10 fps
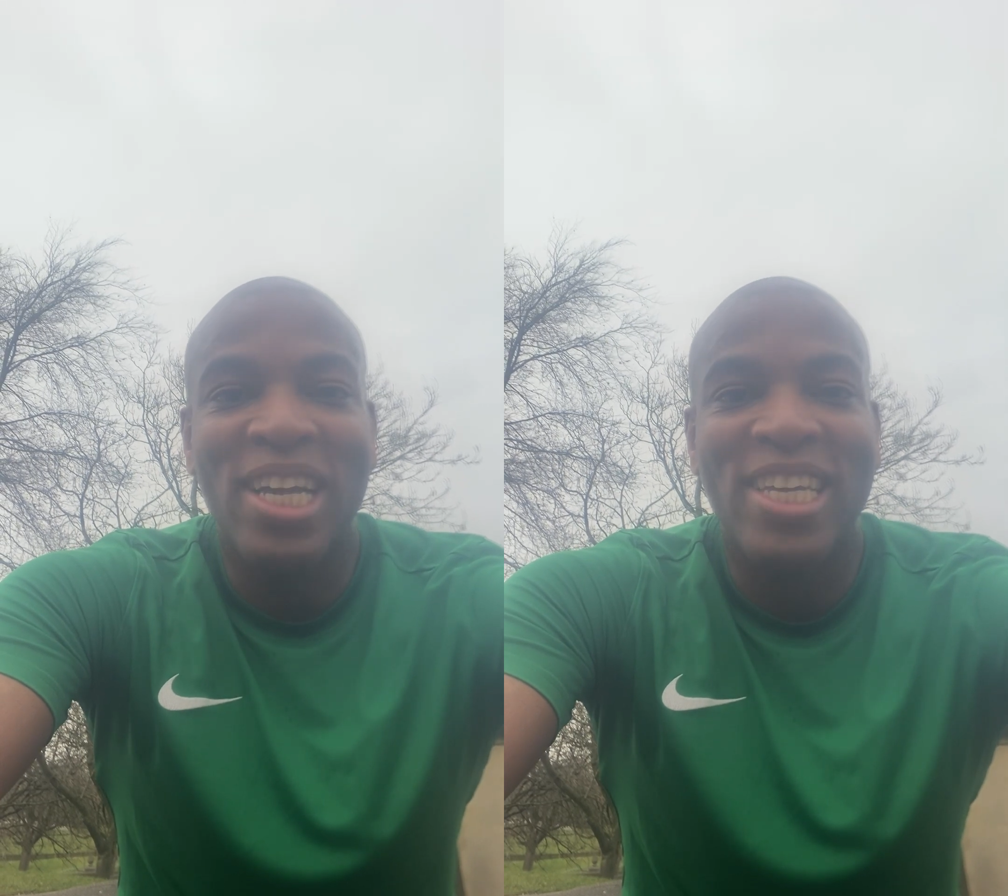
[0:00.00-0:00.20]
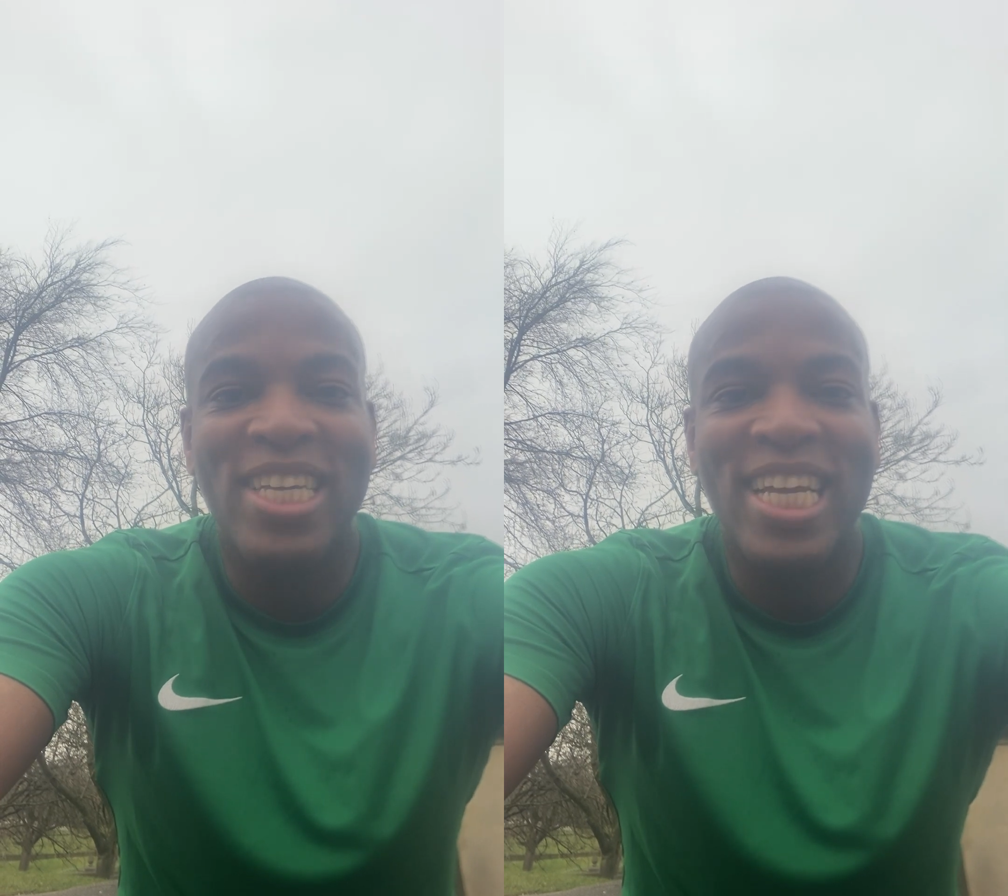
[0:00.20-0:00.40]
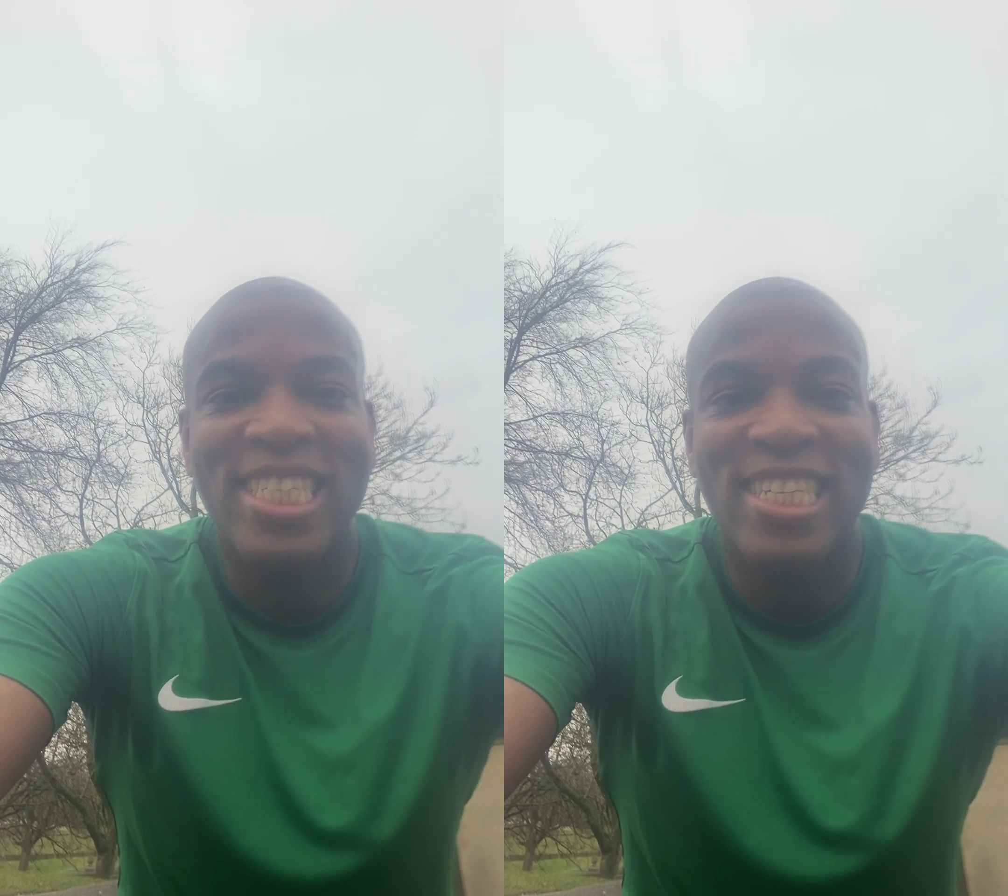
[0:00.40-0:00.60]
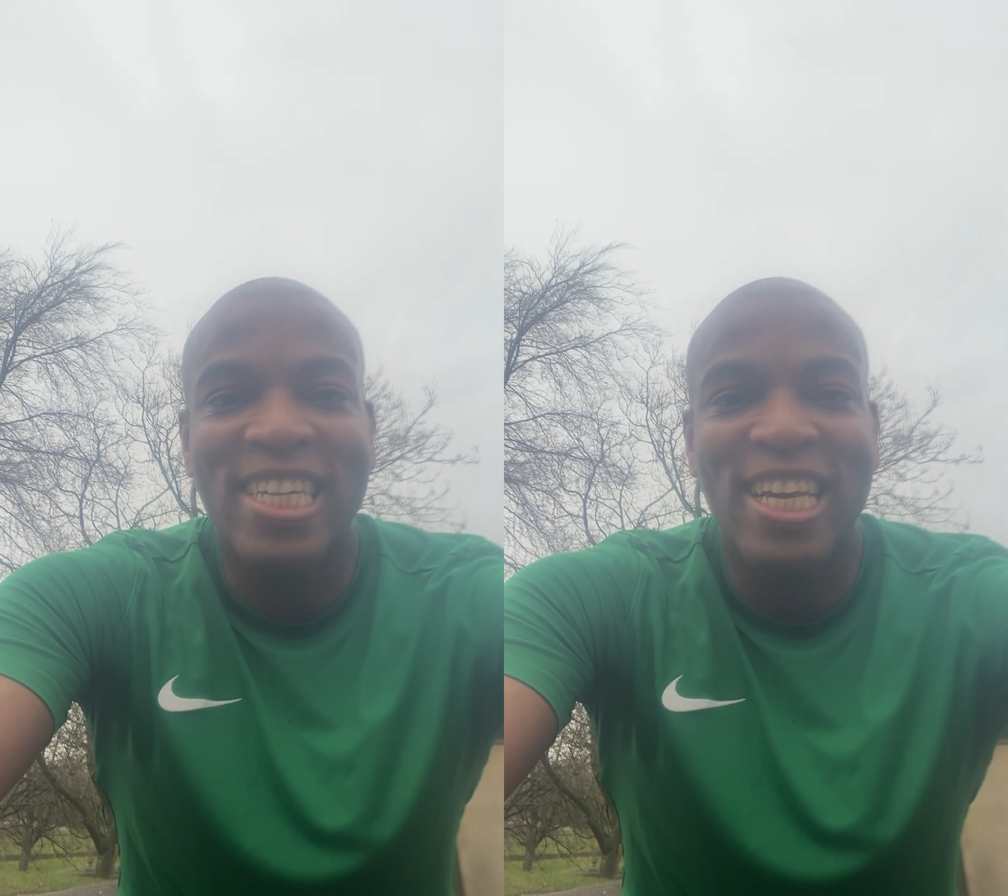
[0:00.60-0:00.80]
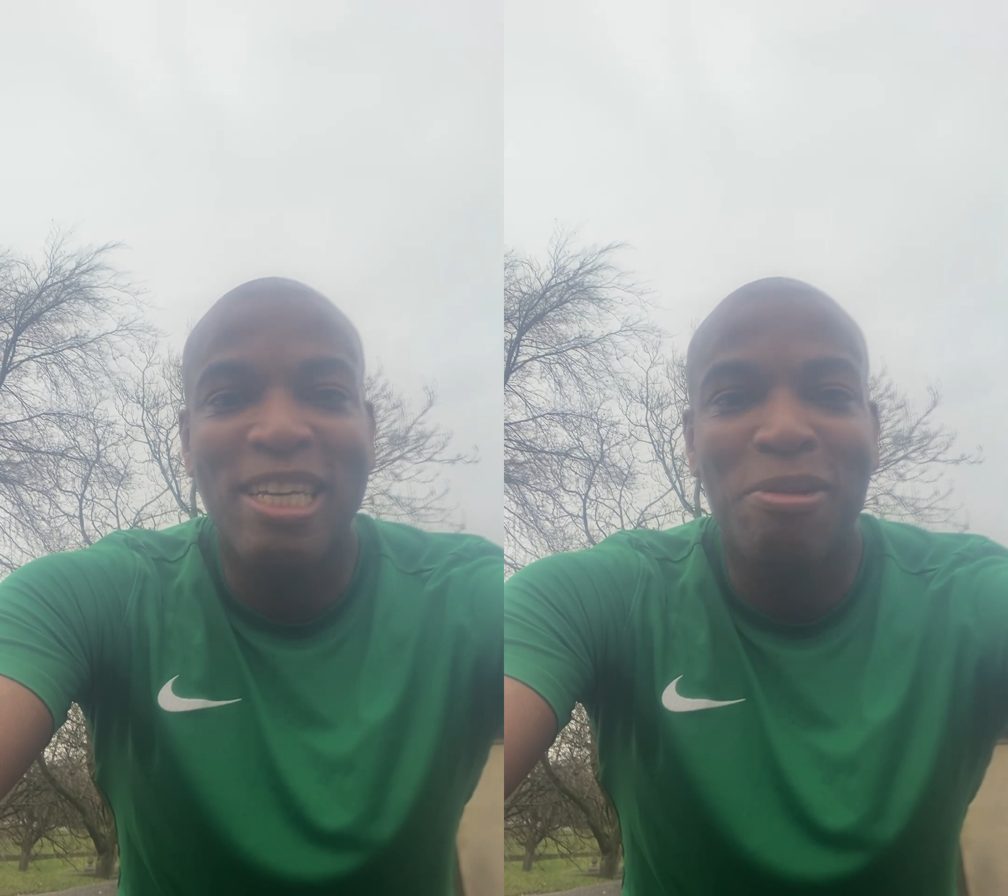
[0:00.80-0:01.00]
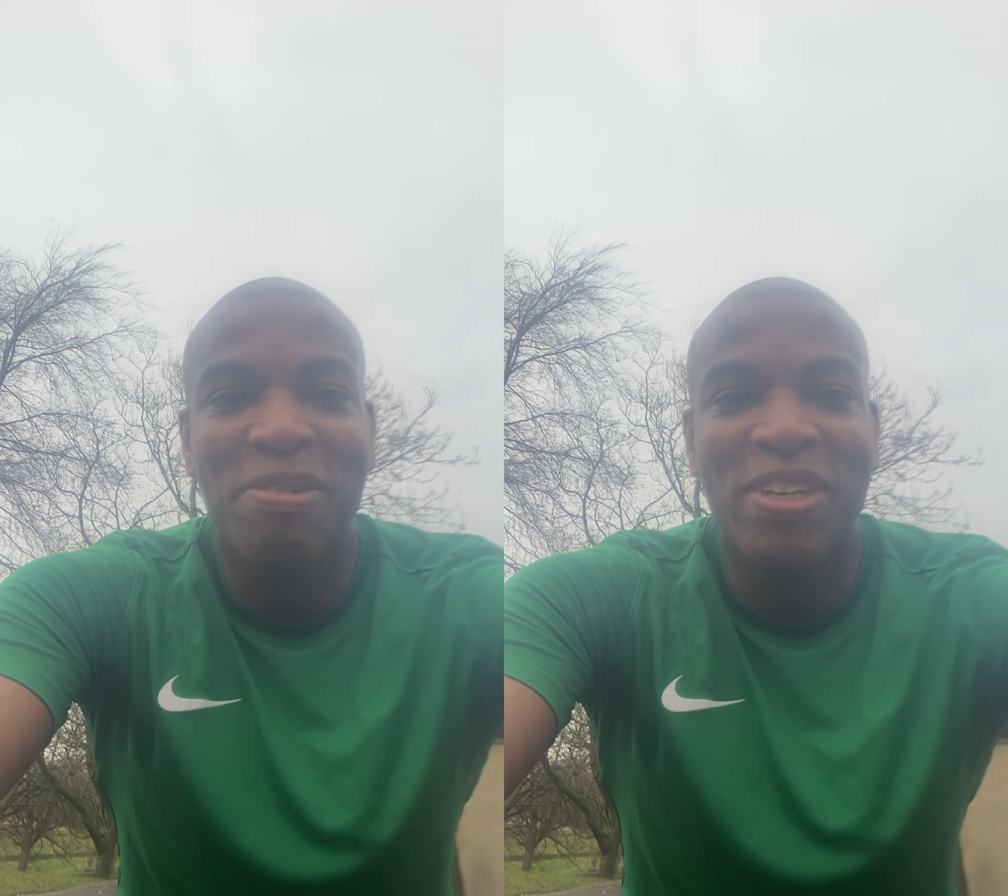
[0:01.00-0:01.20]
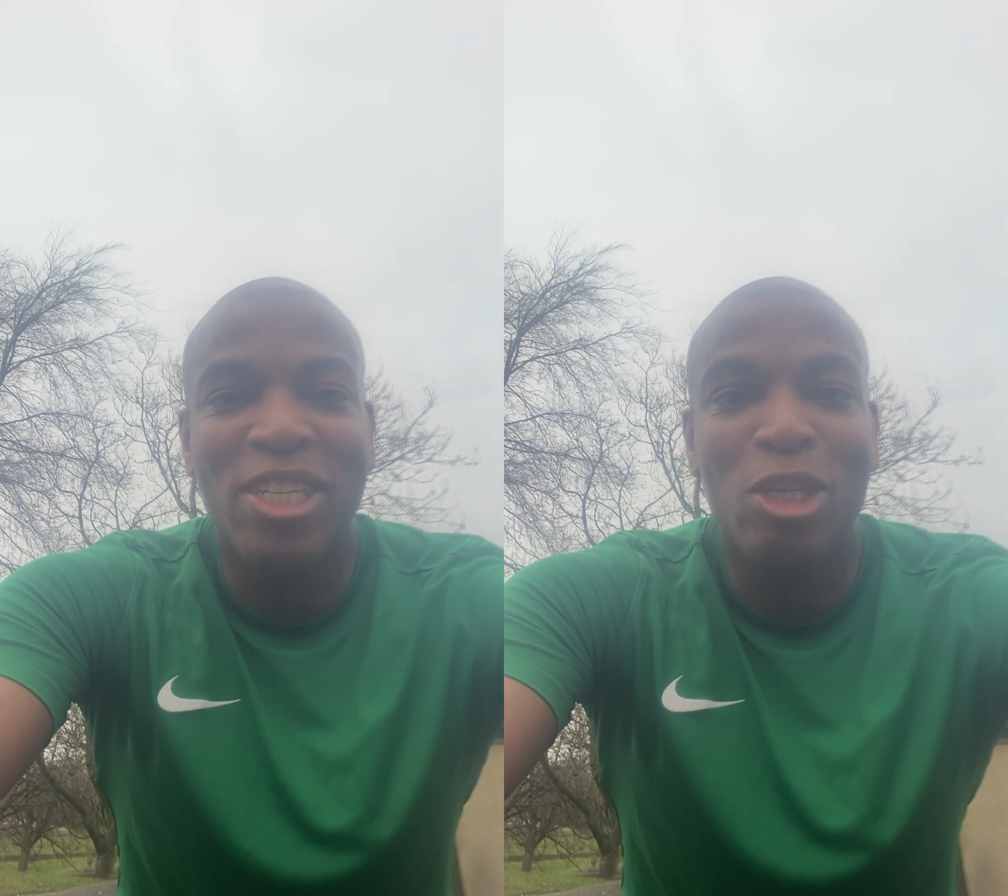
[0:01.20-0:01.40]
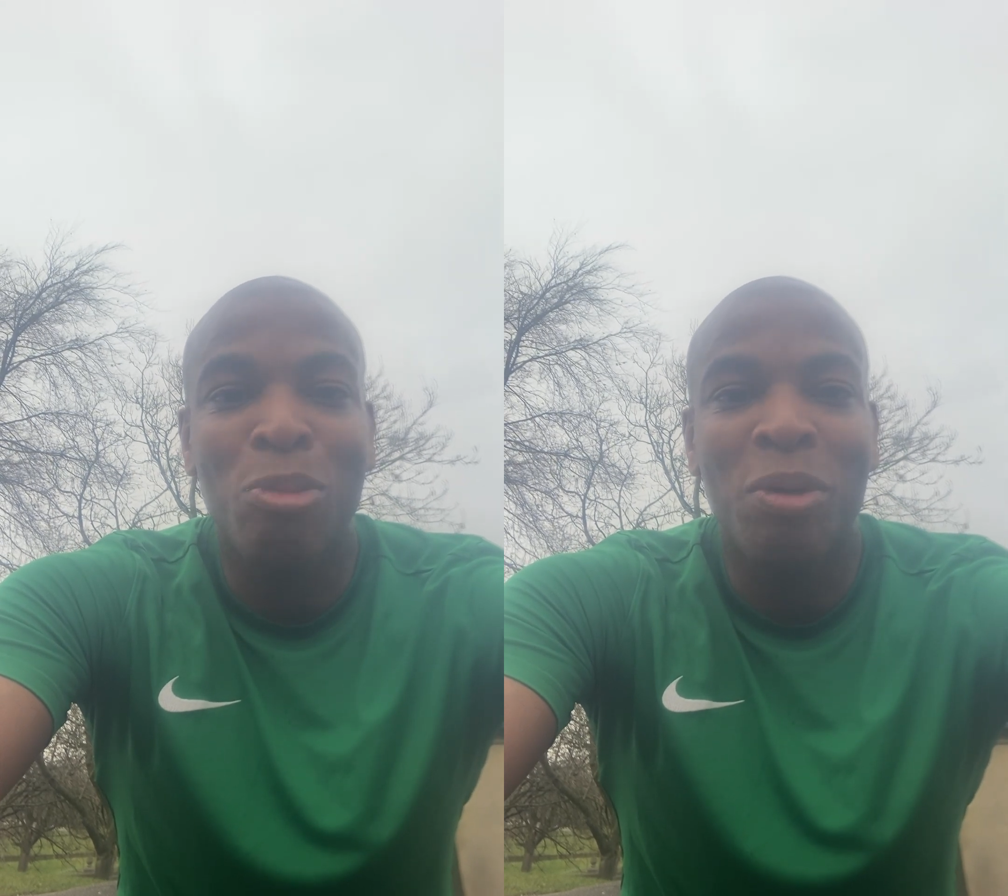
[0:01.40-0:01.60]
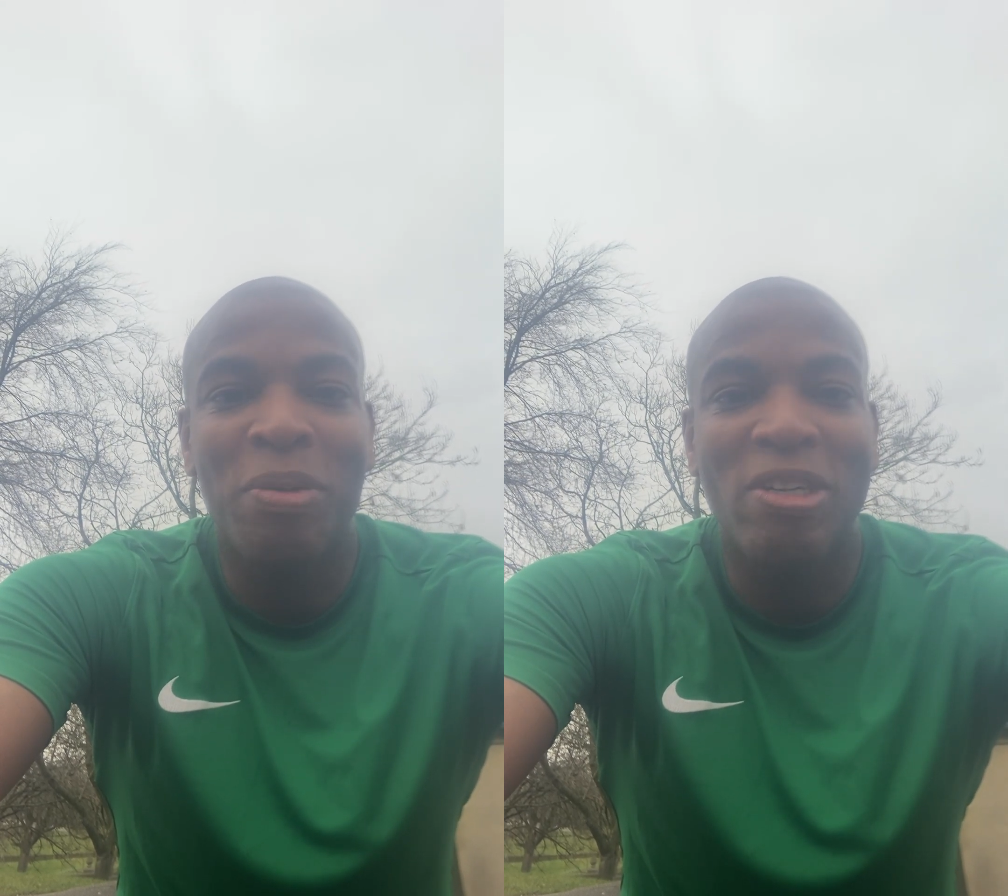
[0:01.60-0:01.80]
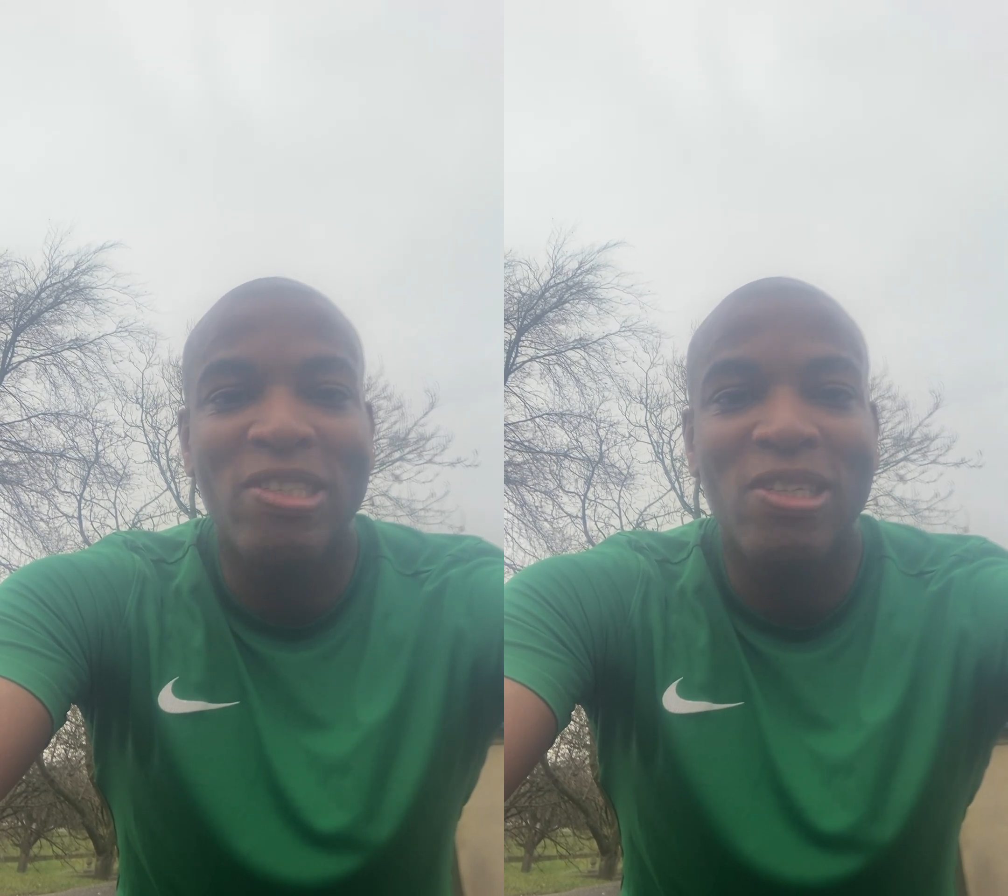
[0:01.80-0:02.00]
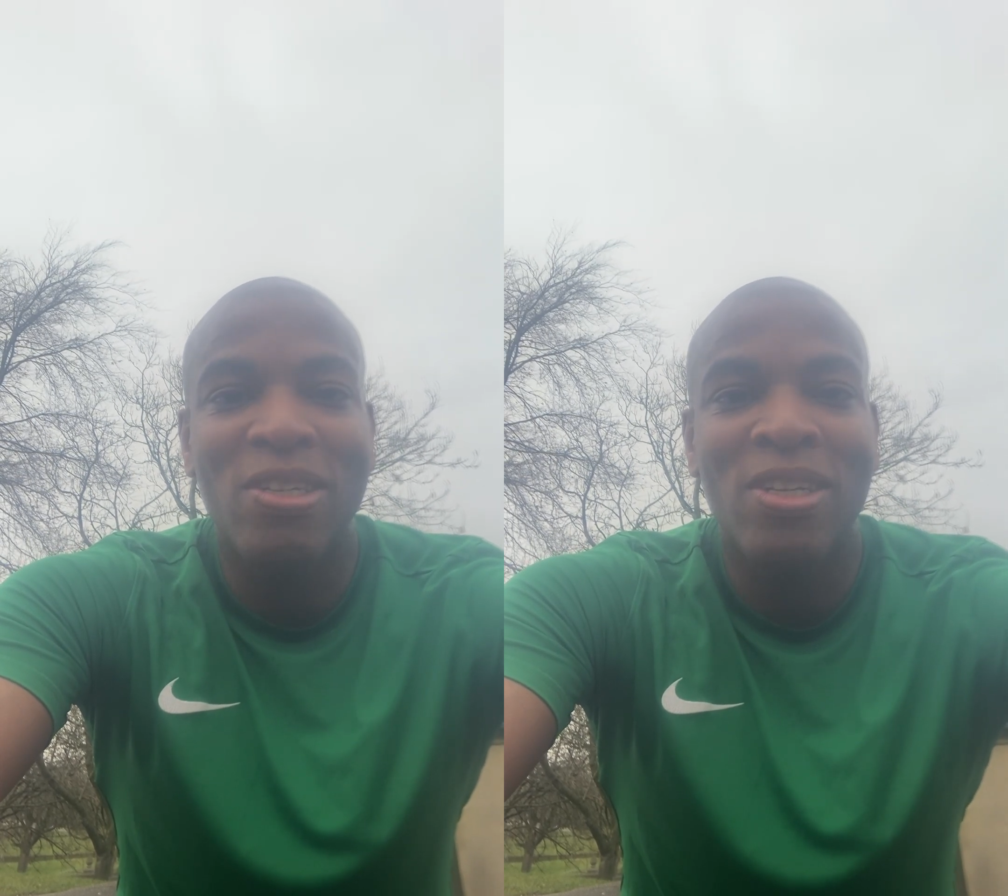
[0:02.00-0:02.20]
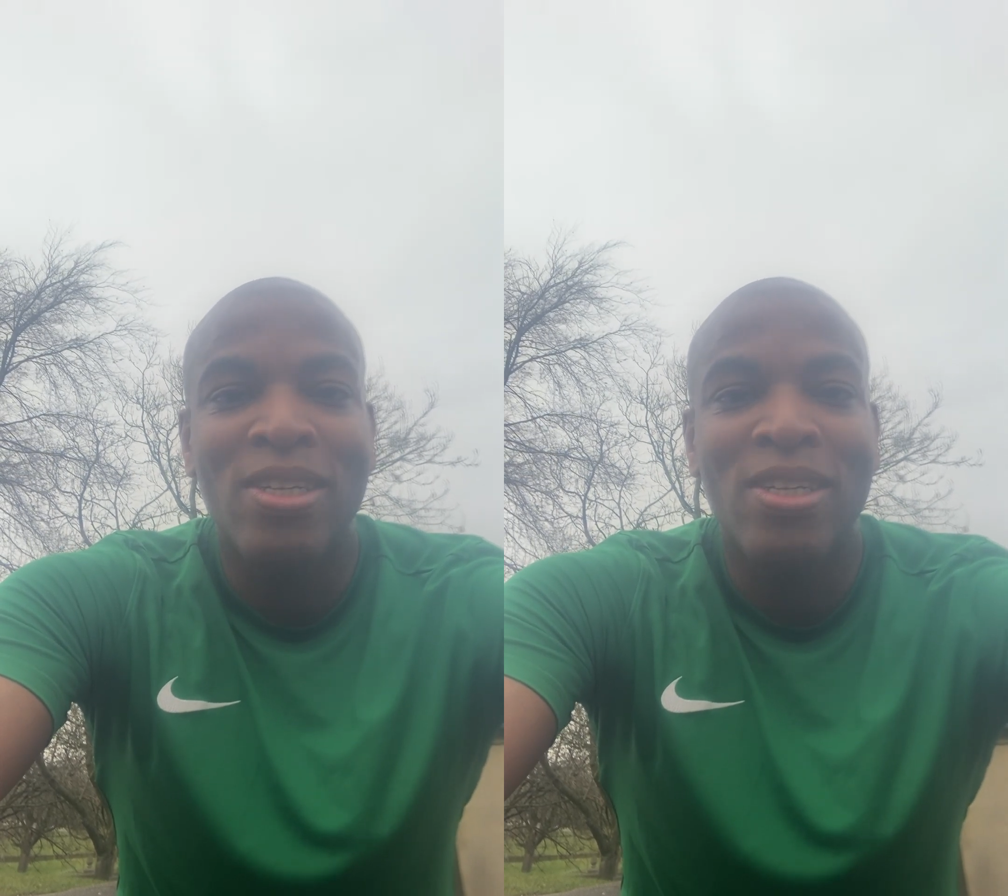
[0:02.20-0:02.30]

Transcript: yesterday with a new proposal,